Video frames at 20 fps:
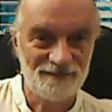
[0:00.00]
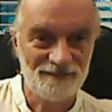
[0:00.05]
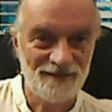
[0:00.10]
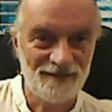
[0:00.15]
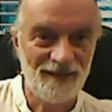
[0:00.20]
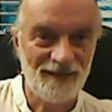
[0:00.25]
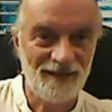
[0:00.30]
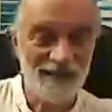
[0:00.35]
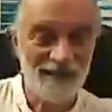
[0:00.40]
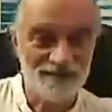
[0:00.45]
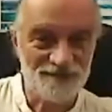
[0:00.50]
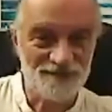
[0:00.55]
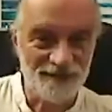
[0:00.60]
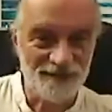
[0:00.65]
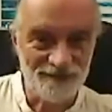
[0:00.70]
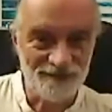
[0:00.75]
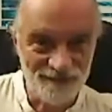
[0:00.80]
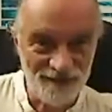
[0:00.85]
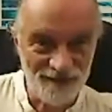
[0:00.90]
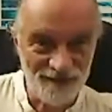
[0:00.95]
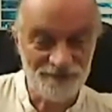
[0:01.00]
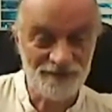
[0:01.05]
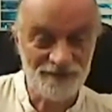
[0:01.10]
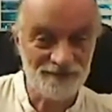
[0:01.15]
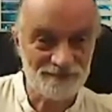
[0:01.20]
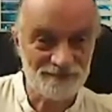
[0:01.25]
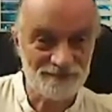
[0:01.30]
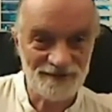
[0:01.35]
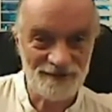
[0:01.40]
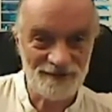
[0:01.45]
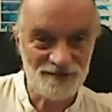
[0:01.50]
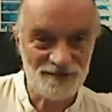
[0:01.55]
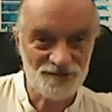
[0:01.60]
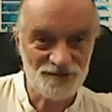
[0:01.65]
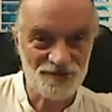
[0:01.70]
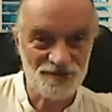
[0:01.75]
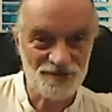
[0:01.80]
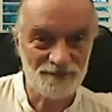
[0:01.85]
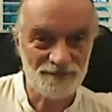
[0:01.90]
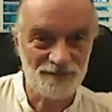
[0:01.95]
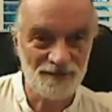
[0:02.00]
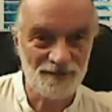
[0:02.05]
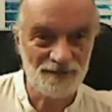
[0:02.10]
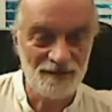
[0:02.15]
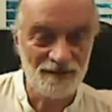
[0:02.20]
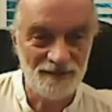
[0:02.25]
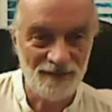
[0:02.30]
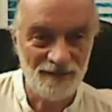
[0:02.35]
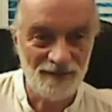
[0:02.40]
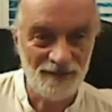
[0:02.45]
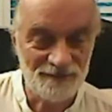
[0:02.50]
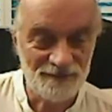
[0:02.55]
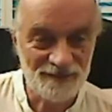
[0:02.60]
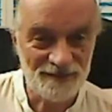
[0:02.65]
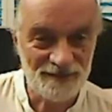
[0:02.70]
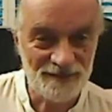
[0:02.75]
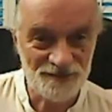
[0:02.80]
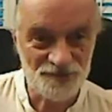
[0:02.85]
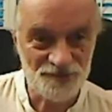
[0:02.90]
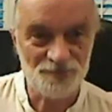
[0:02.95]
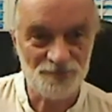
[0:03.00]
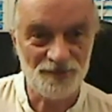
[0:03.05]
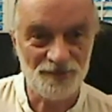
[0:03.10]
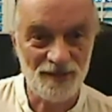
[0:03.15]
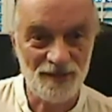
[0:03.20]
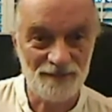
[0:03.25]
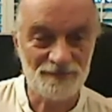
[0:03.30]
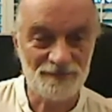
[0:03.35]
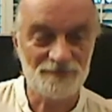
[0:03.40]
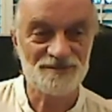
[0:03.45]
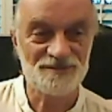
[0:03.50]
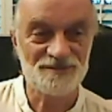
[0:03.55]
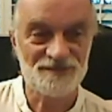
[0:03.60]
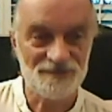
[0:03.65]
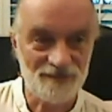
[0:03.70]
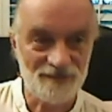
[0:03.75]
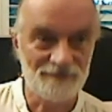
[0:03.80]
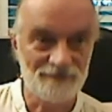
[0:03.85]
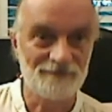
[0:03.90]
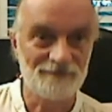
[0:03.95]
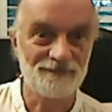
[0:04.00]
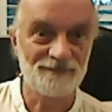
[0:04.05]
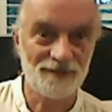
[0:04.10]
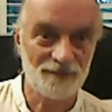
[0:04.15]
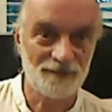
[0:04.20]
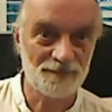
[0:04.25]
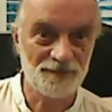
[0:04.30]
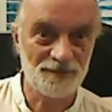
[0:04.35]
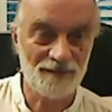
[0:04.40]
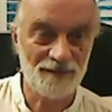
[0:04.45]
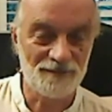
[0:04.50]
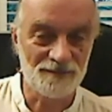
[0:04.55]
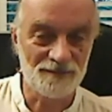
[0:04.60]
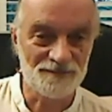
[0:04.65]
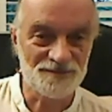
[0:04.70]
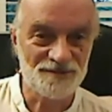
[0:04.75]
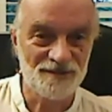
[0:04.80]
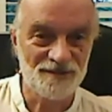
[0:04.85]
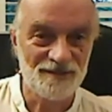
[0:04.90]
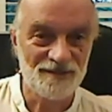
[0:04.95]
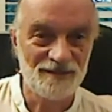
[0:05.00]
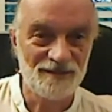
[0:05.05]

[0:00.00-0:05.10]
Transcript: as a loving relationship, and when there's problems, then there are problems.